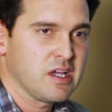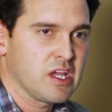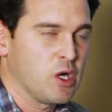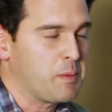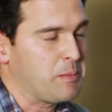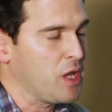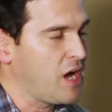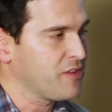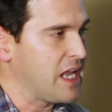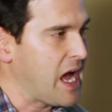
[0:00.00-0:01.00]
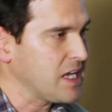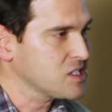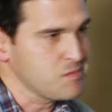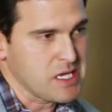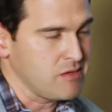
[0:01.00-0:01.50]
You know, people often
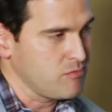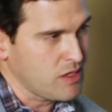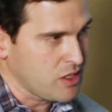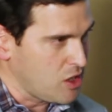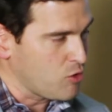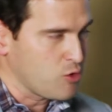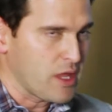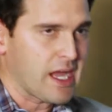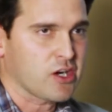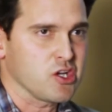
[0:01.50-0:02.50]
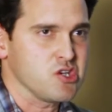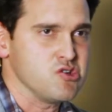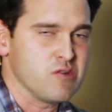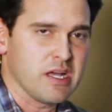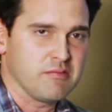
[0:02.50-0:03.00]
ask me, you know, who the heck are
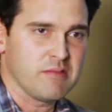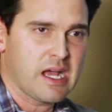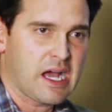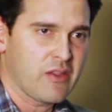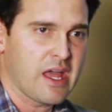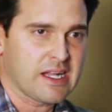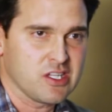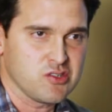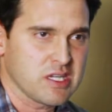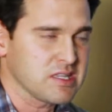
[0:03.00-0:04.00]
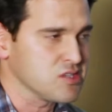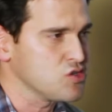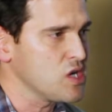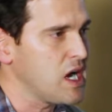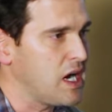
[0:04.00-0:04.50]
you and how the heck did you get this
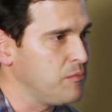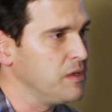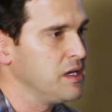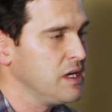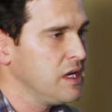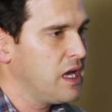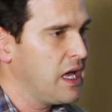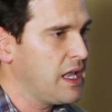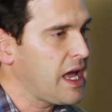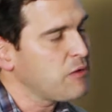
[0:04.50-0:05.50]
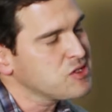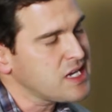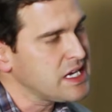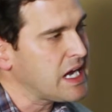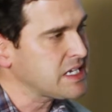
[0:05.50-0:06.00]
job? And I would
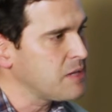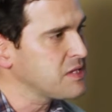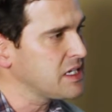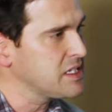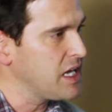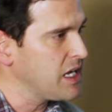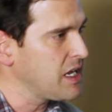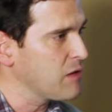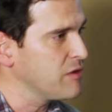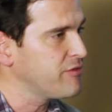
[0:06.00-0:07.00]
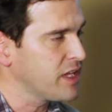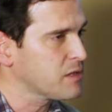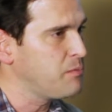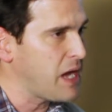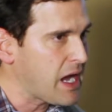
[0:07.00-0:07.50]
say 9 times out of 10, I
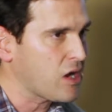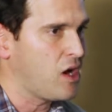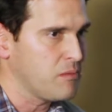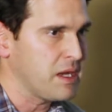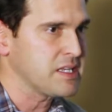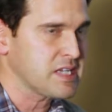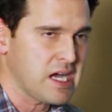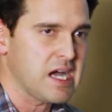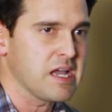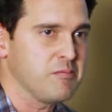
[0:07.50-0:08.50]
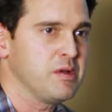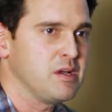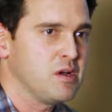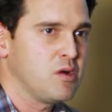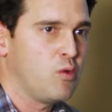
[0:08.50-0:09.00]
reflect back on my time
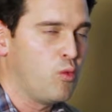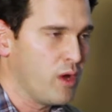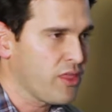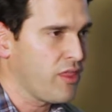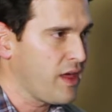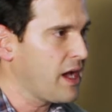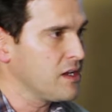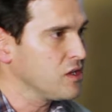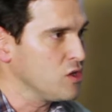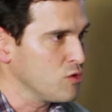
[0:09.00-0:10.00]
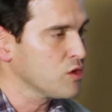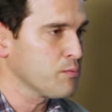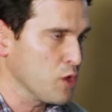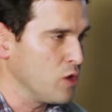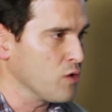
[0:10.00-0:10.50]
with that
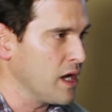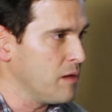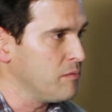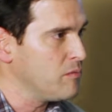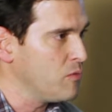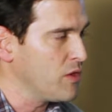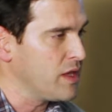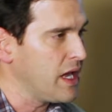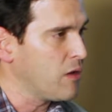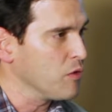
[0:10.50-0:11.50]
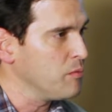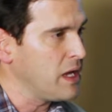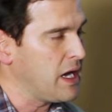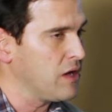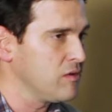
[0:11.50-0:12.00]
youth program within Outward
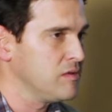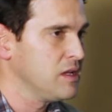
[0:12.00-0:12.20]
Bound.